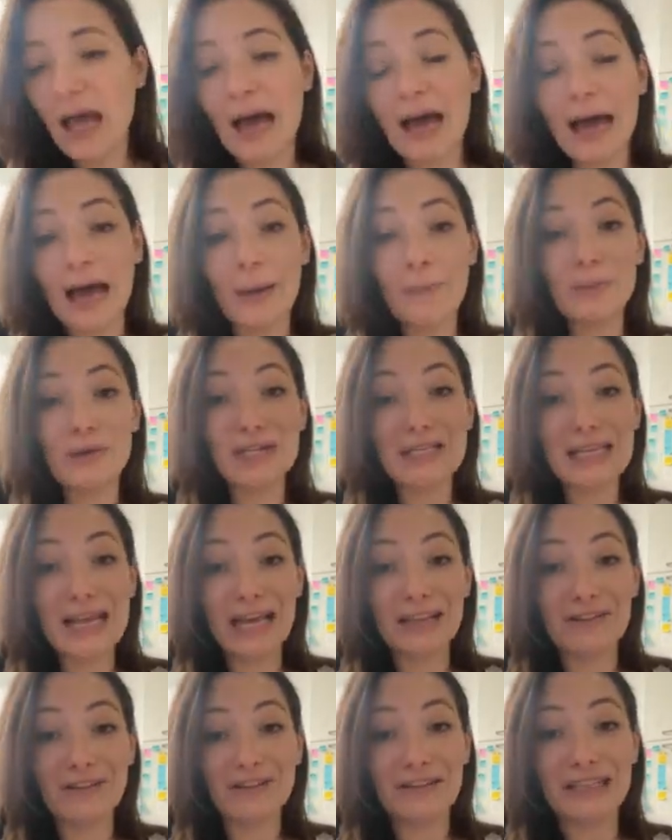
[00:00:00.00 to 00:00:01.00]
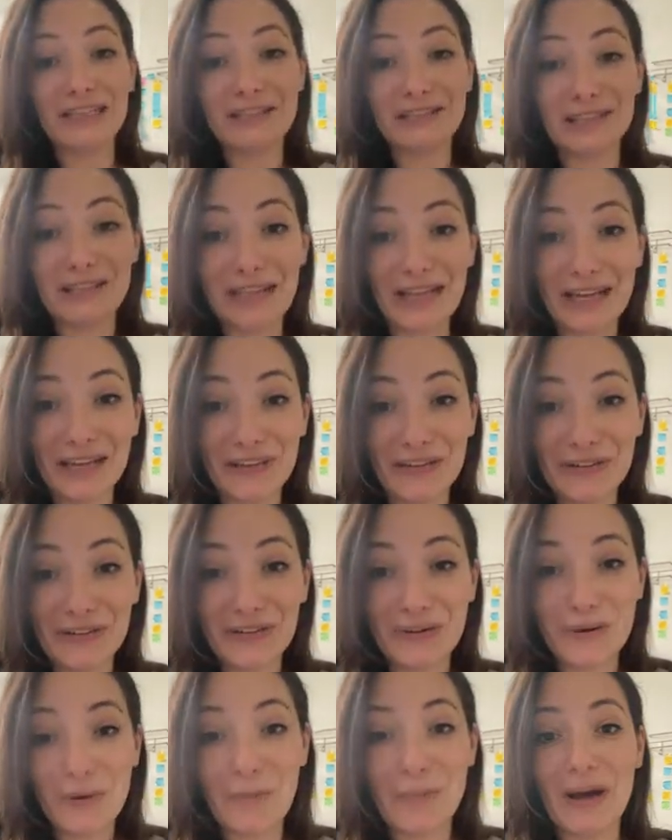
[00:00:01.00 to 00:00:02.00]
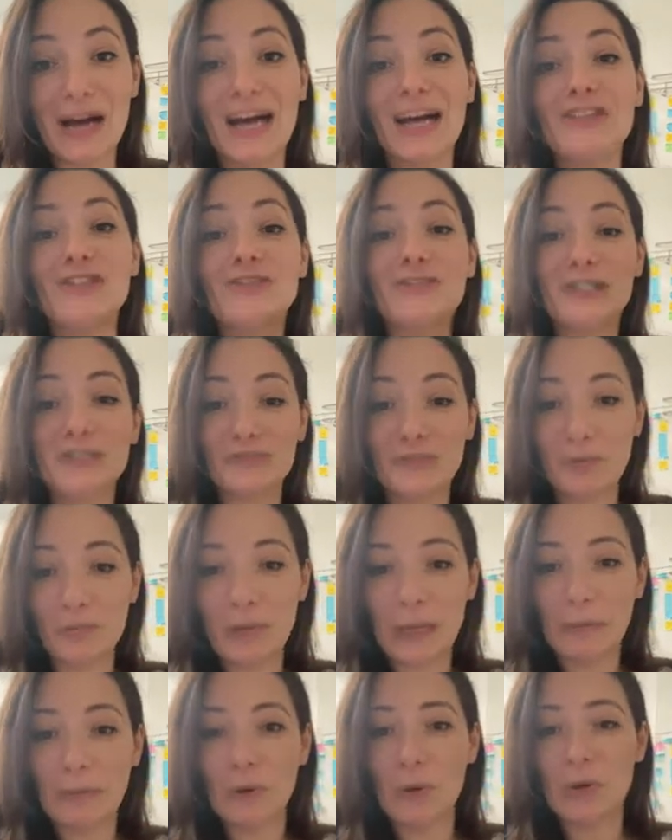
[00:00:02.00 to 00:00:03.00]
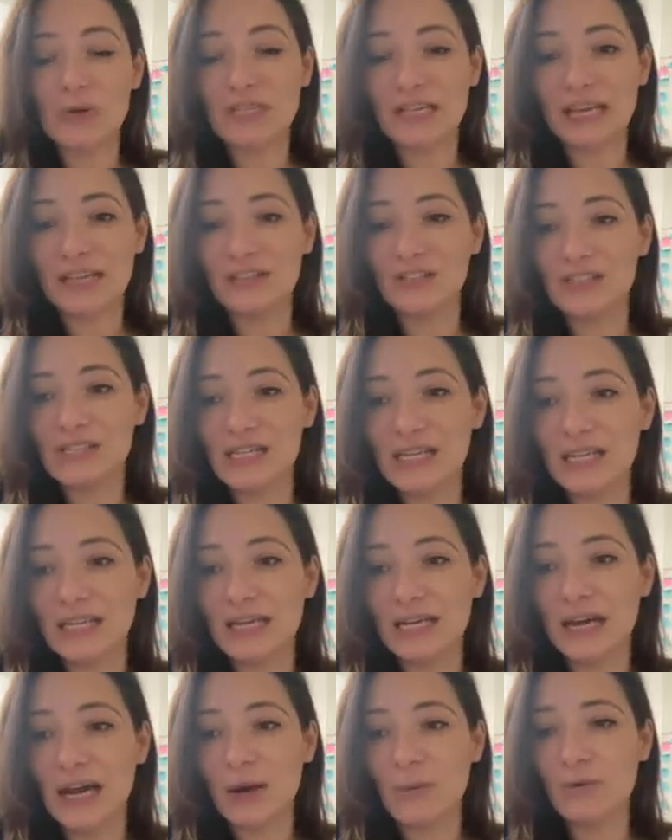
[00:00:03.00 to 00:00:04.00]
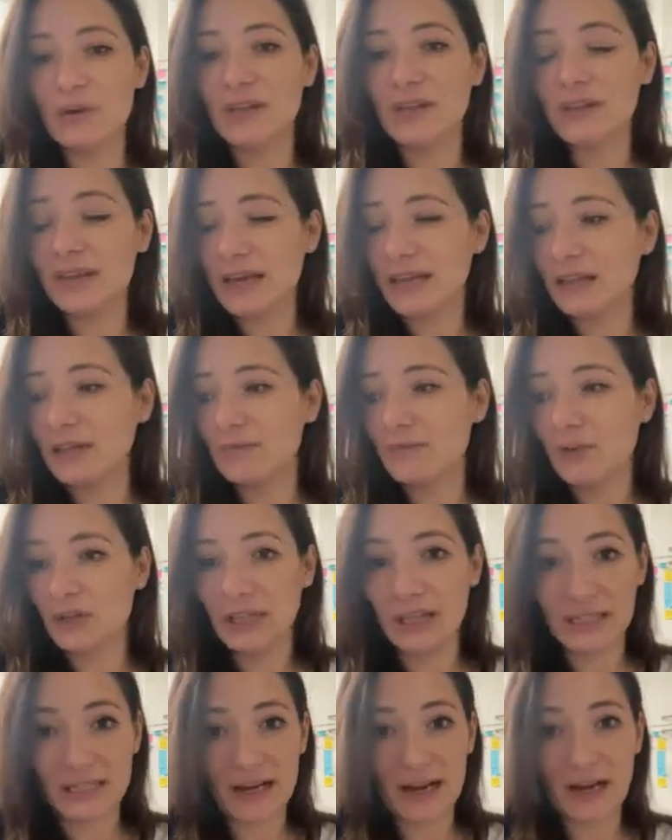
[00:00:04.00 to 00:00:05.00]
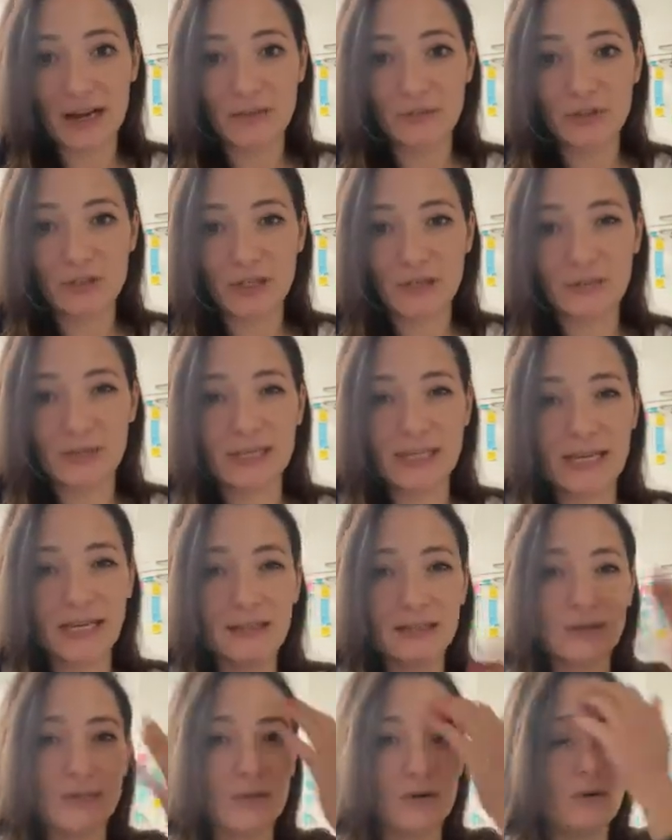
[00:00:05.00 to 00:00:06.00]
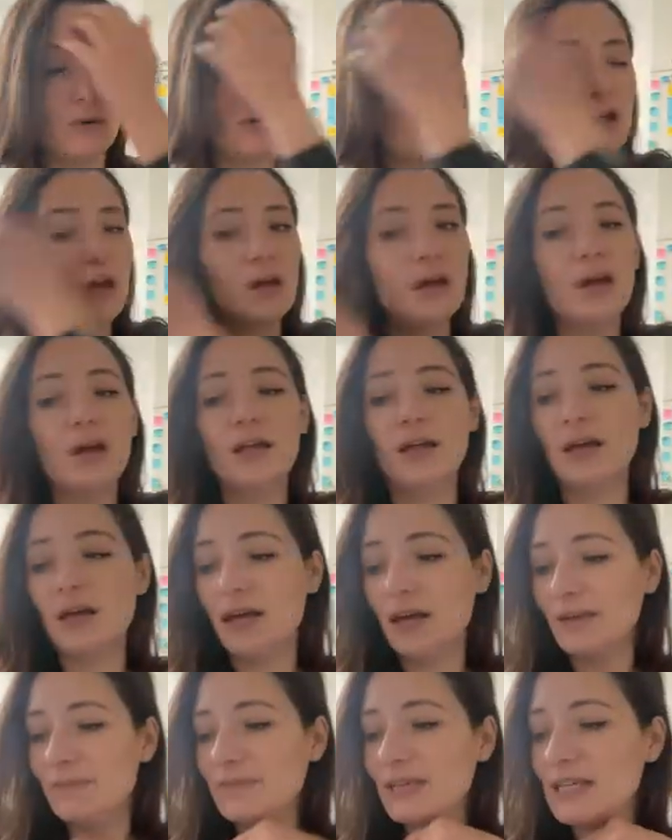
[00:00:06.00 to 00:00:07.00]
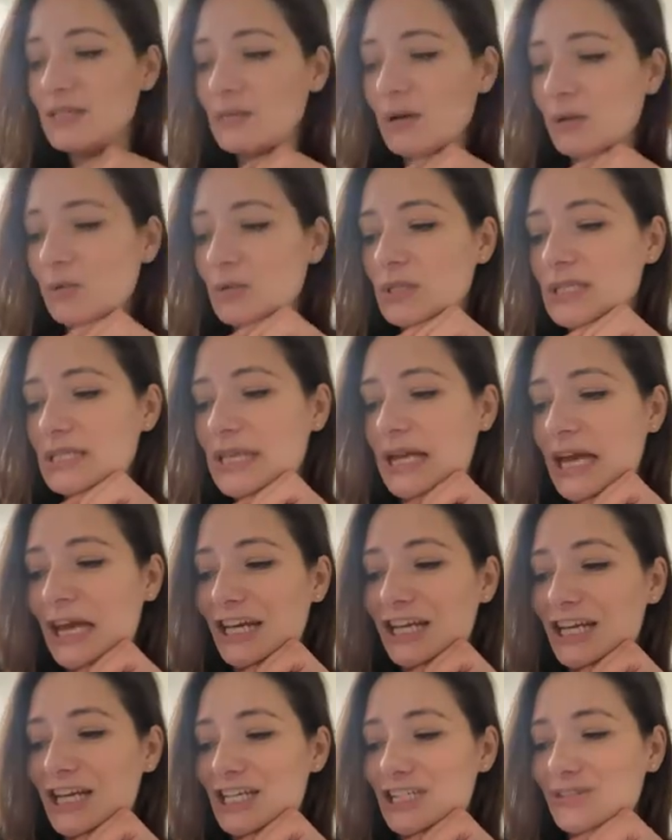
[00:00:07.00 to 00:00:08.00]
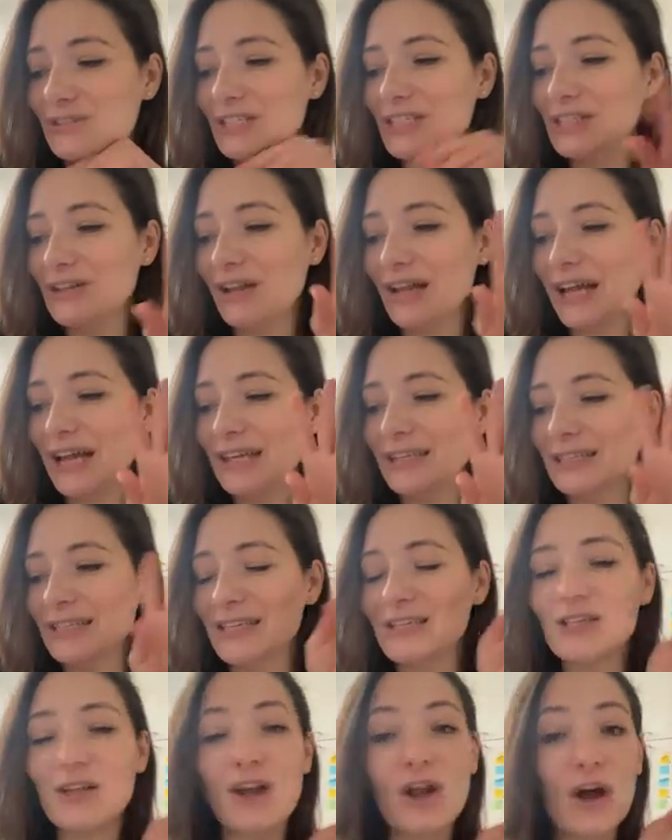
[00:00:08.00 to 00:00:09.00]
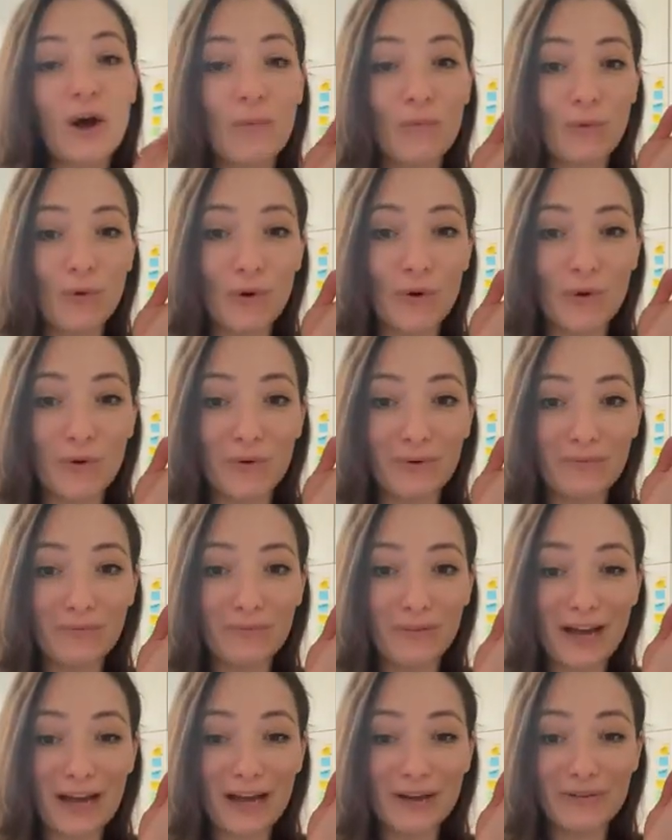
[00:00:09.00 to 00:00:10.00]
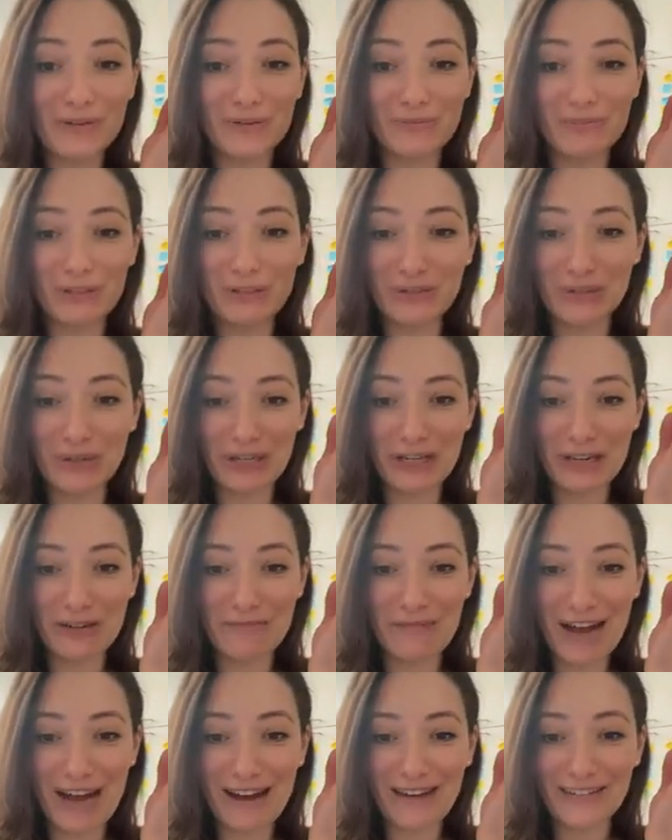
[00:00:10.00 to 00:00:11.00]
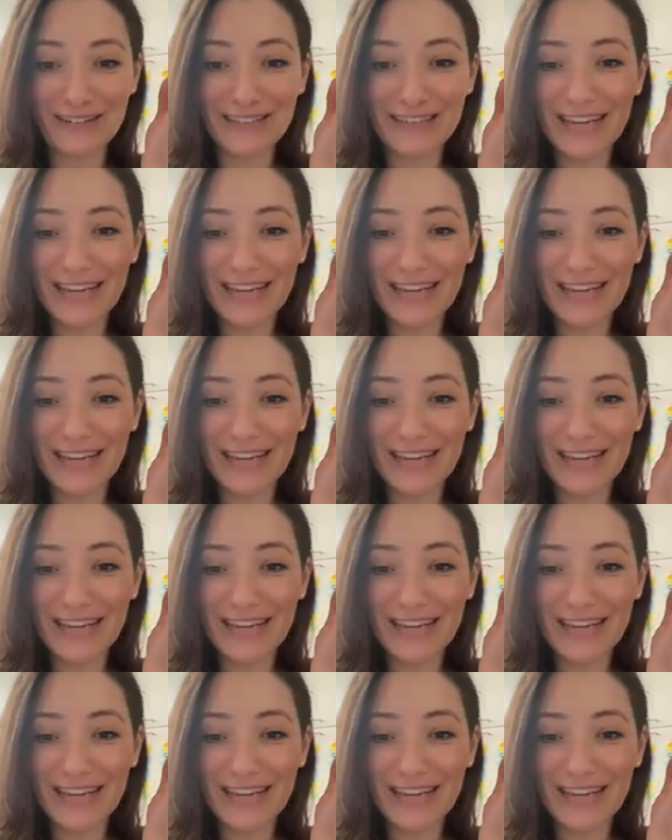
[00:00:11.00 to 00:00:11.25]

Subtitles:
I don't need the thank you, but I do it for people because I just think I want to thank them for their time. Does that make sense? So that's what I would say. So these are there's a lot more I could be talking about.